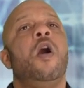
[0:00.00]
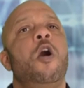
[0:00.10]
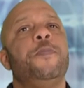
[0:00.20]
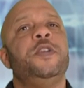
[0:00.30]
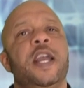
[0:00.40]

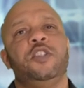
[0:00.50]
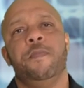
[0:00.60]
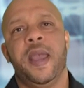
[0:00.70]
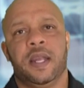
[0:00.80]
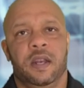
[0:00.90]
All
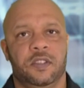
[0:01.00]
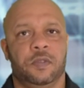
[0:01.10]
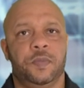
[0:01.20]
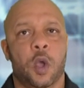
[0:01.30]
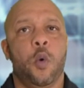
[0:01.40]
protection
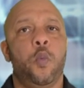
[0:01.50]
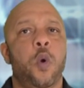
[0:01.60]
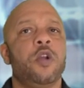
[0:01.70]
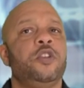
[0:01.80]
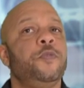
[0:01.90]
mechanisms
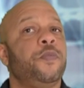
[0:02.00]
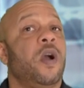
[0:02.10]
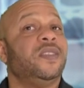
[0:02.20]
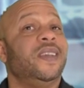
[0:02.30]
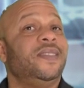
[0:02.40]
work to
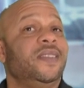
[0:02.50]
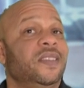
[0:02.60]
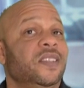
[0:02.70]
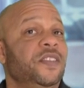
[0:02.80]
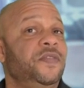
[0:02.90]
process
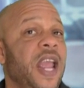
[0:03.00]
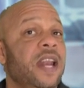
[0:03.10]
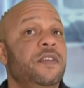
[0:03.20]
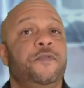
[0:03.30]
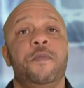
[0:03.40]
sensitive
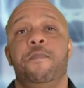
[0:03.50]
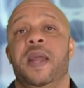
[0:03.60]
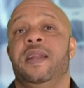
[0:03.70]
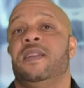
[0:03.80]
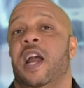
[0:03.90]
data for
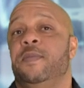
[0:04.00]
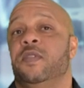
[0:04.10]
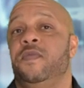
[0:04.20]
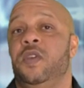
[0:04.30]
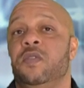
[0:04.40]
many
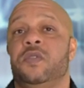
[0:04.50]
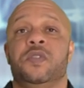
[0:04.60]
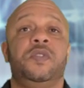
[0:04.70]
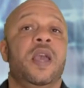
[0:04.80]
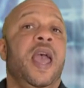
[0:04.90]
types of
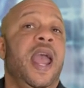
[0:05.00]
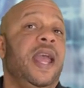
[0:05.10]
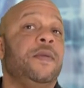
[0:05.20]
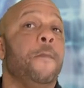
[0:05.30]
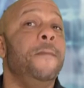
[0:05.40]
users
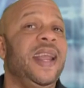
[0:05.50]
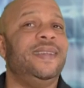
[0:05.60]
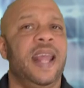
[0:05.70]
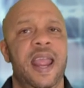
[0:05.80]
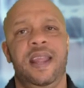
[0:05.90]
and
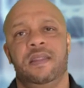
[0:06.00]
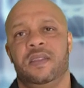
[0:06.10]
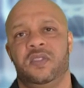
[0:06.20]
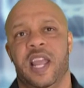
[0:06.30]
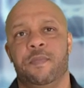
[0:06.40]
maintain
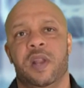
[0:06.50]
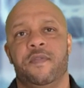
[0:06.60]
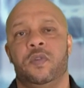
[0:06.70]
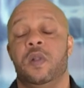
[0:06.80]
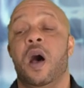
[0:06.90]
the same
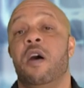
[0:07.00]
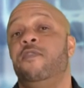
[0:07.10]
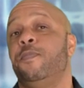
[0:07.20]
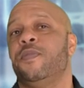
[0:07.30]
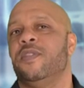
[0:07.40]
level
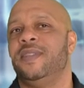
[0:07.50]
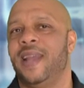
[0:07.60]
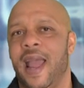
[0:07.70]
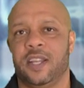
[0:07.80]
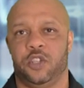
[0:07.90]
of
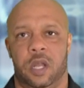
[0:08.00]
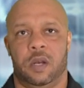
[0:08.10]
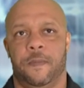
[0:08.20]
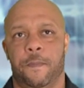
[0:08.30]
protection.